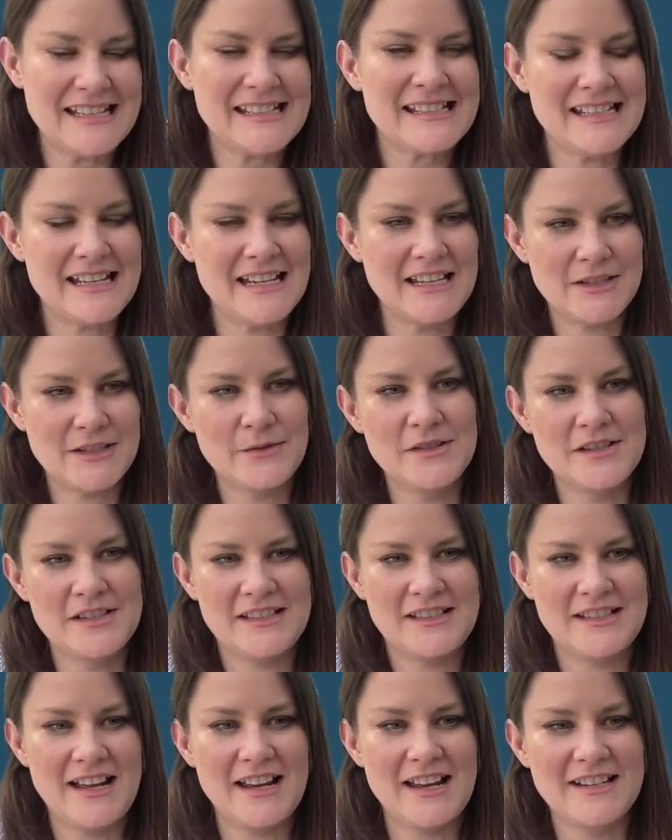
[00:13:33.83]
isn't it, to
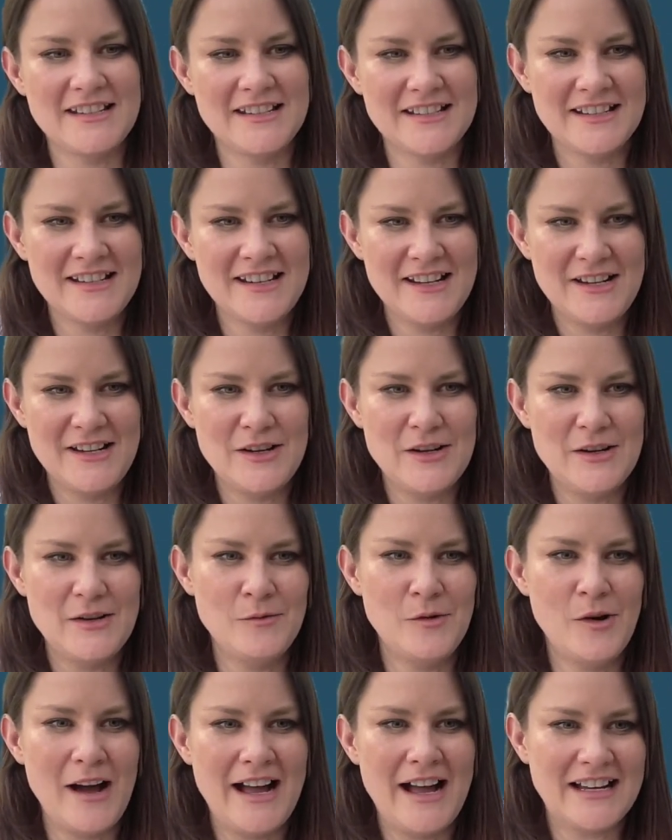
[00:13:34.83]
understand
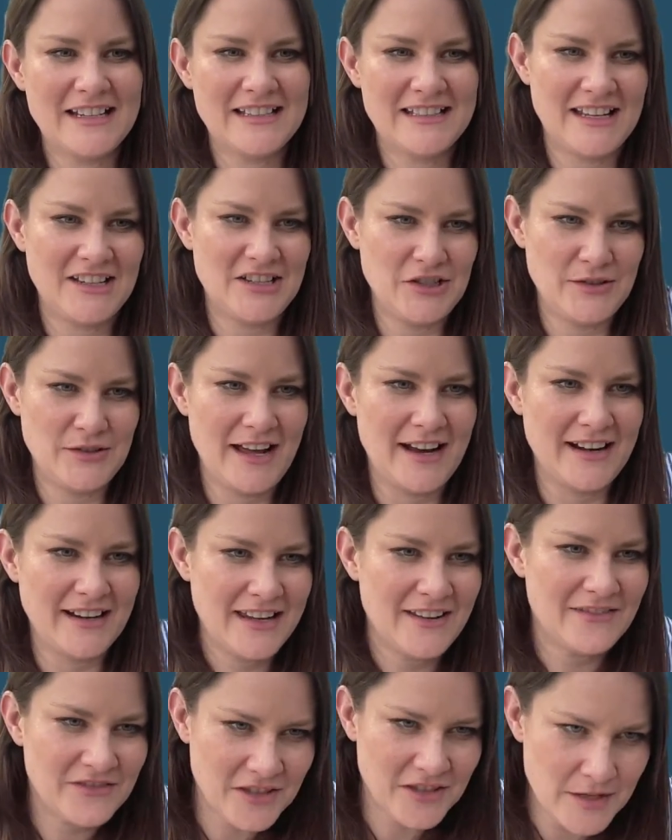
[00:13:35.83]
what access you can
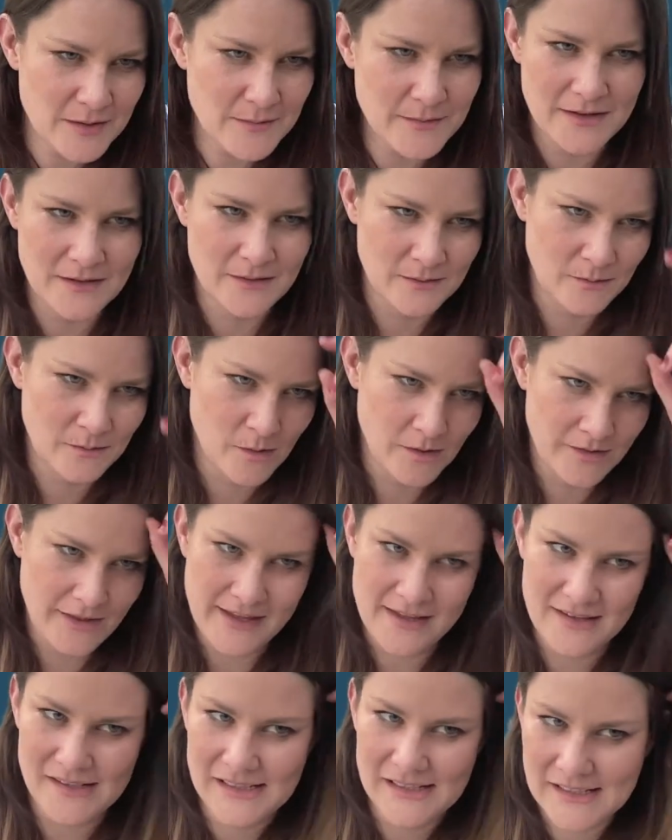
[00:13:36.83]
give them and what they
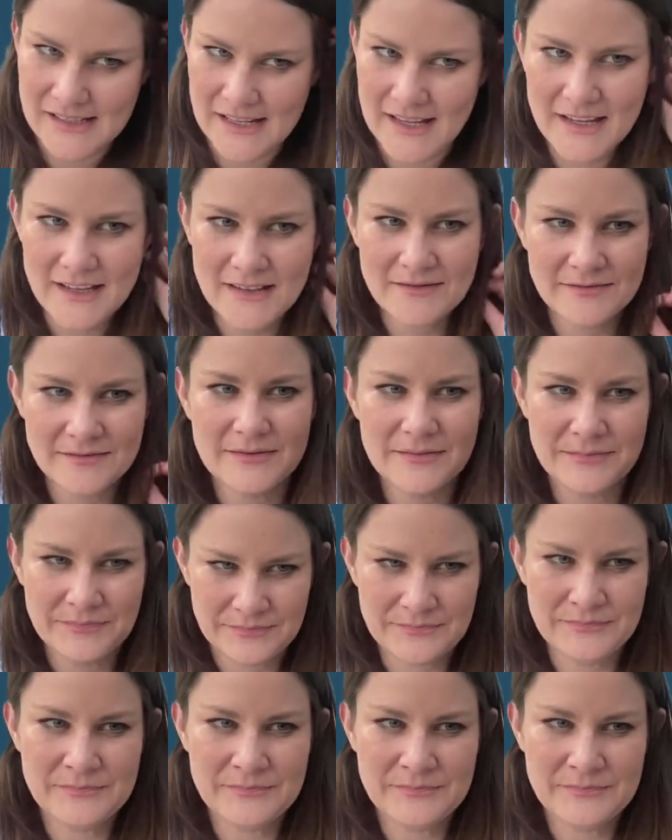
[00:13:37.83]
can see. Yeah,